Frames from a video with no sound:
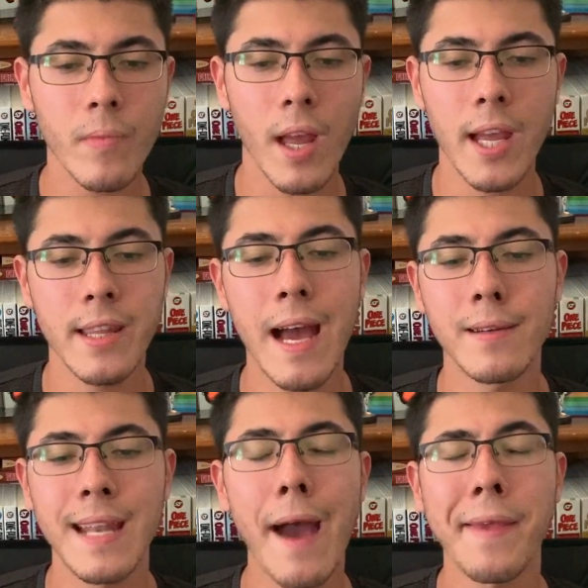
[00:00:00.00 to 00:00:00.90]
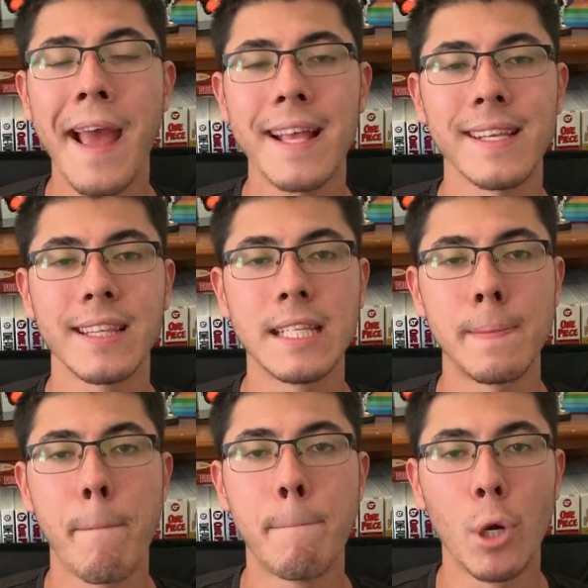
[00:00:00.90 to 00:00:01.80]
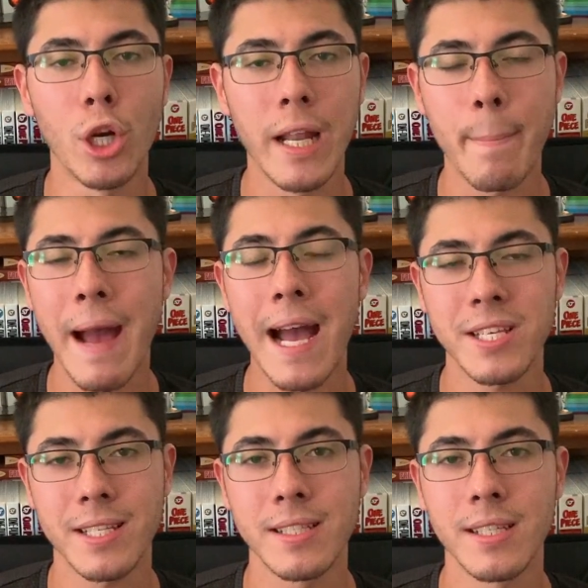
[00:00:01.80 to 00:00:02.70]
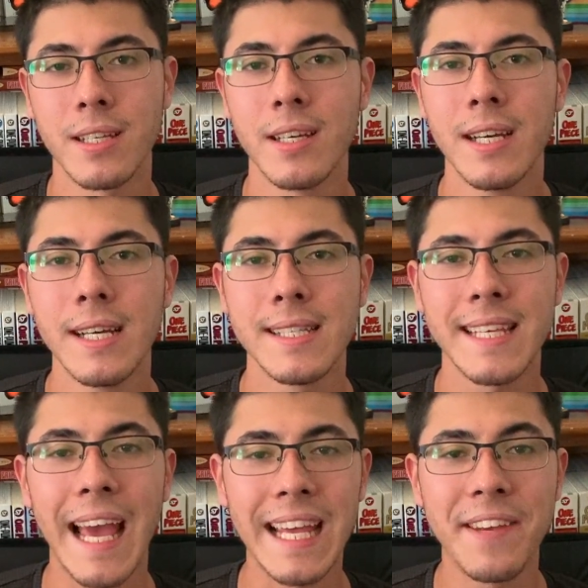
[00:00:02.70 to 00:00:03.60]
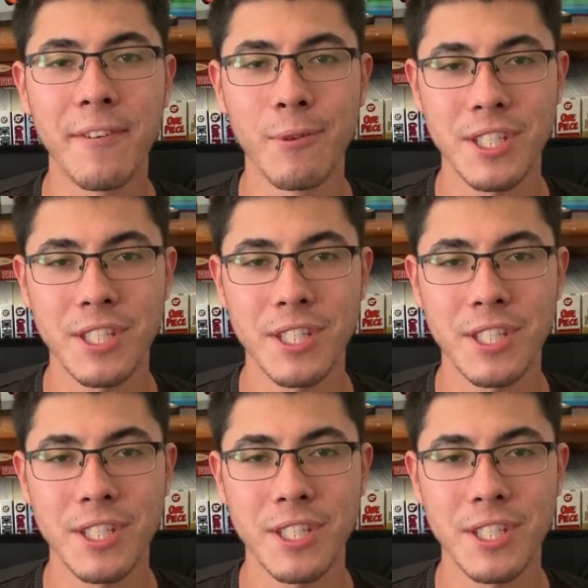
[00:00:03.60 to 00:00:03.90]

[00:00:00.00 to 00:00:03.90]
And now he has like this burning passion to get even with